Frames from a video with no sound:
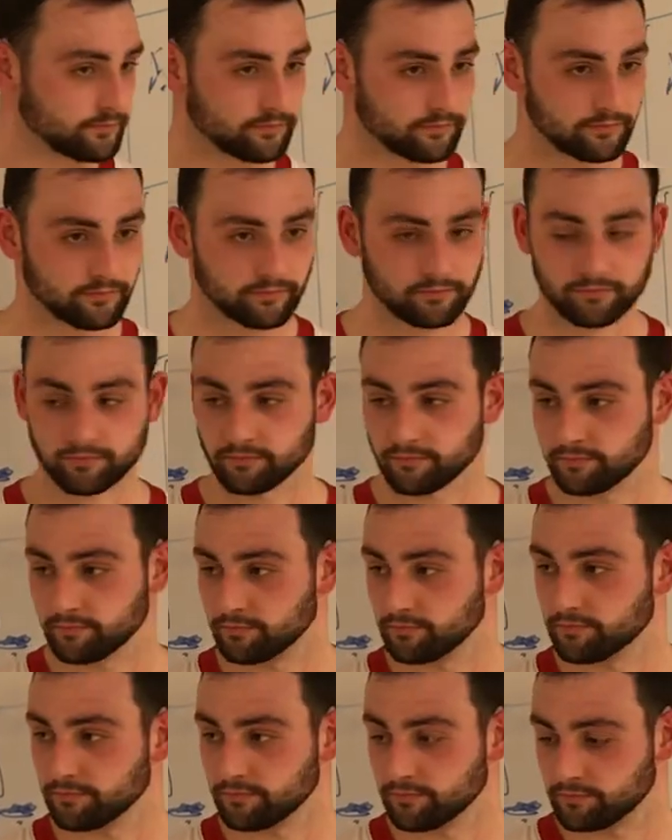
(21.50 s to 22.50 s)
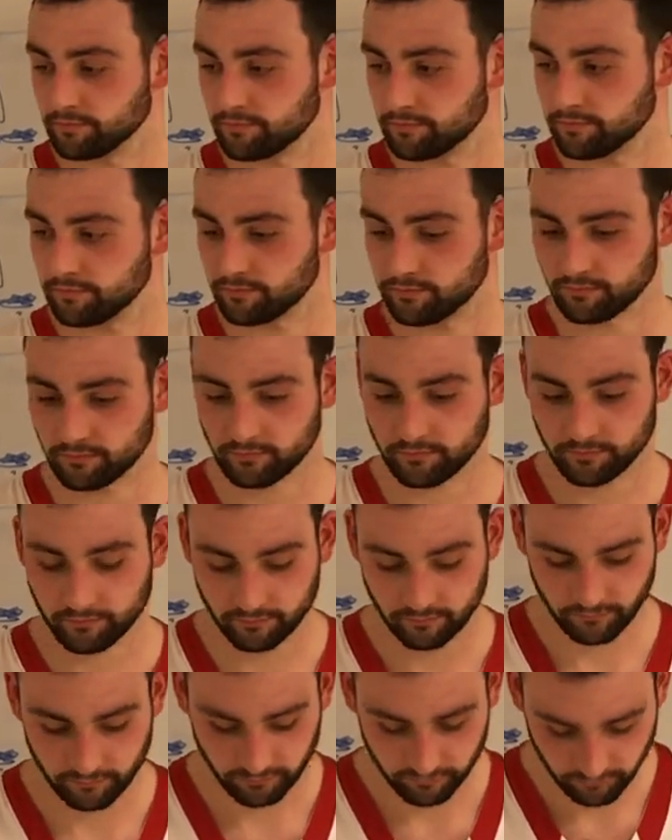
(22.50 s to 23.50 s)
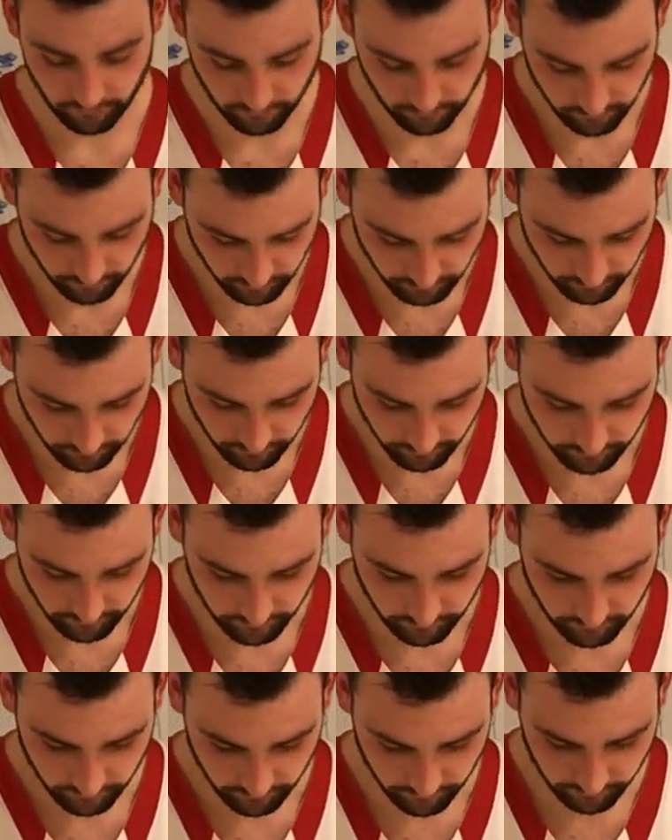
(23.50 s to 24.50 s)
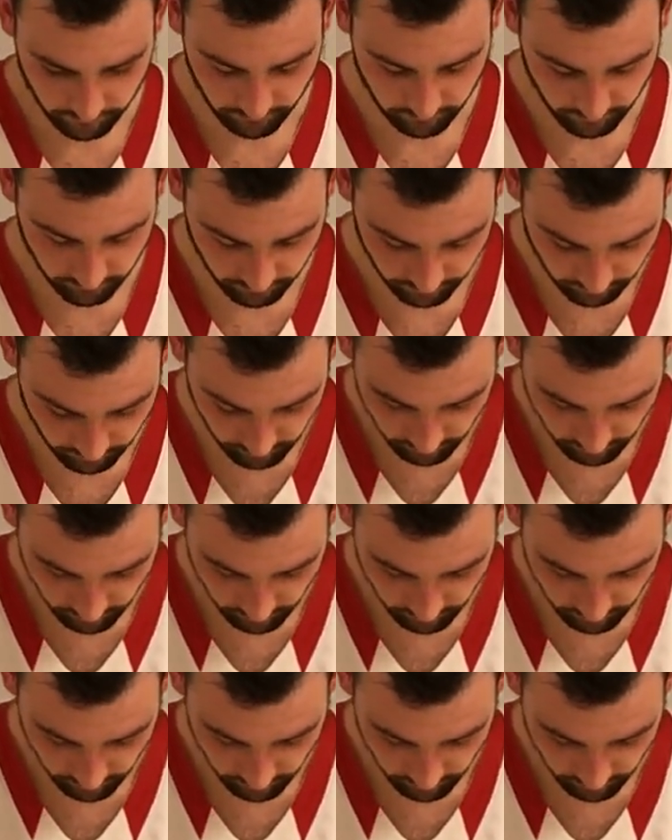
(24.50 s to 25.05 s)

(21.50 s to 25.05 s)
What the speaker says: No words are spoken by the person on screen.